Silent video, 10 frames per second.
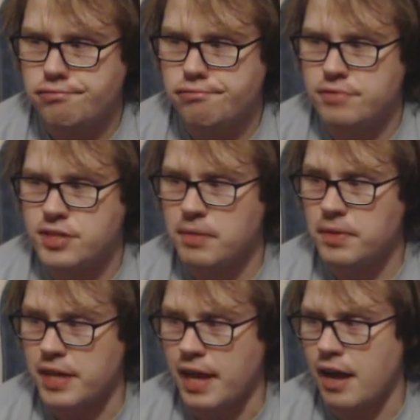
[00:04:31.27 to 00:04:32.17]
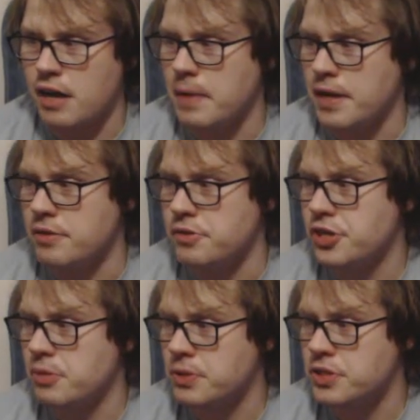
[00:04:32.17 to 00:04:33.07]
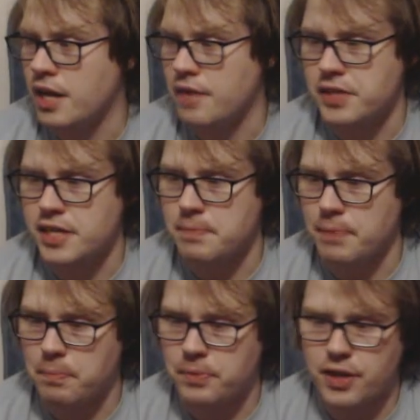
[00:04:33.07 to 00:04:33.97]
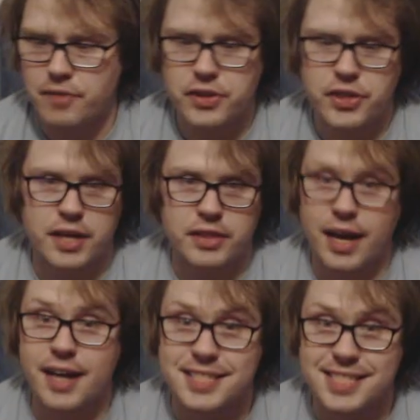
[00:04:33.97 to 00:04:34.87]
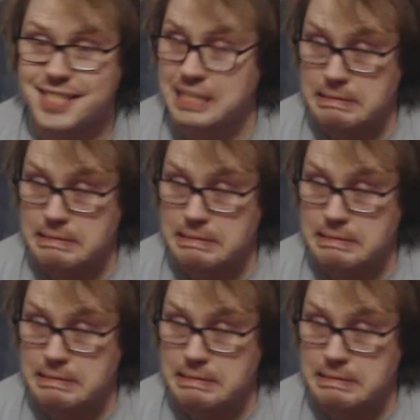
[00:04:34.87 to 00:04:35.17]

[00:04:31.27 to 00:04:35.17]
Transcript: some of the anime YouTubers that have to keep up with everything, that's